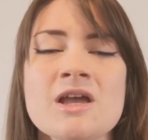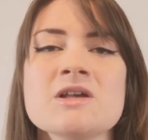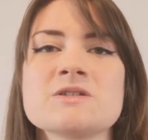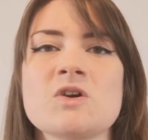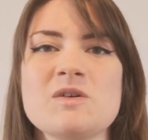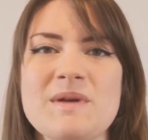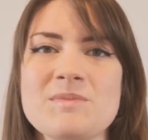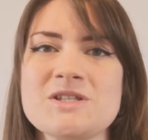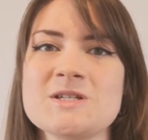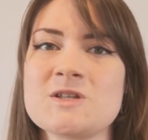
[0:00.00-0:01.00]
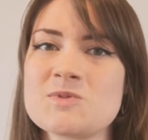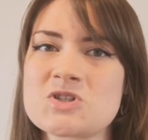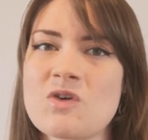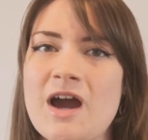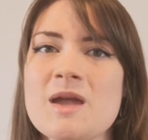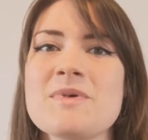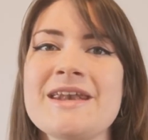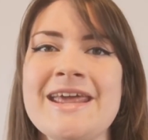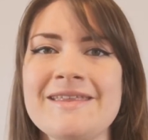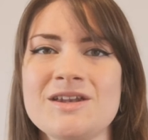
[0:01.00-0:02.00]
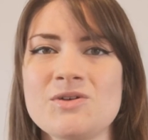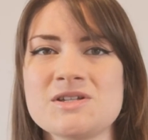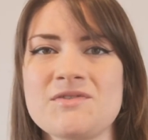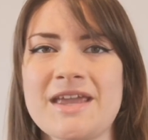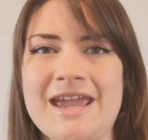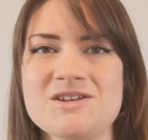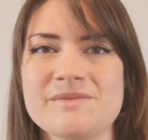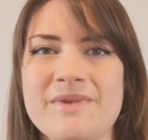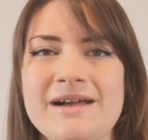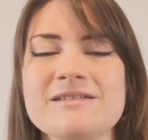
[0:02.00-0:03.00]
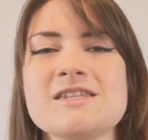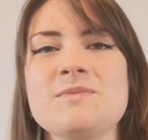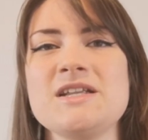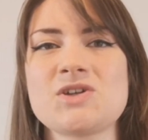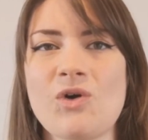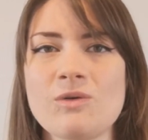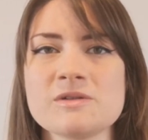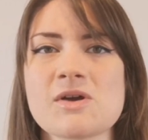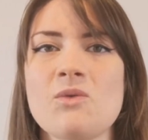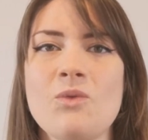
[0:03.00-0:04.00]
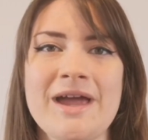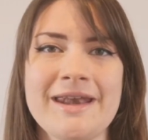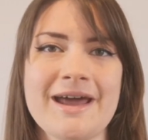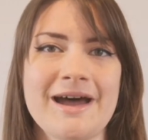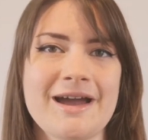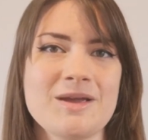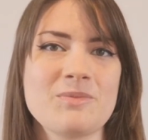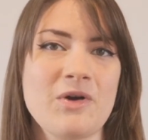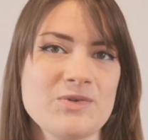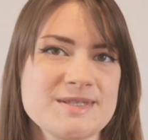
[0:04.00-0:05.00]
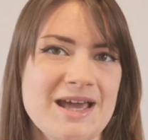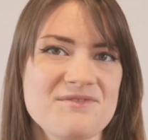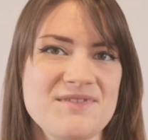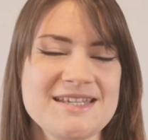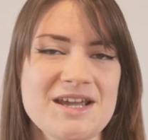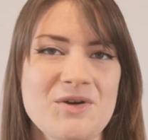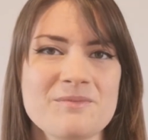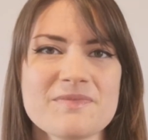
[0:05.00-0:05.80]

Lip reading: So remember to subscribe and hit the notification bell to be told when I post that video.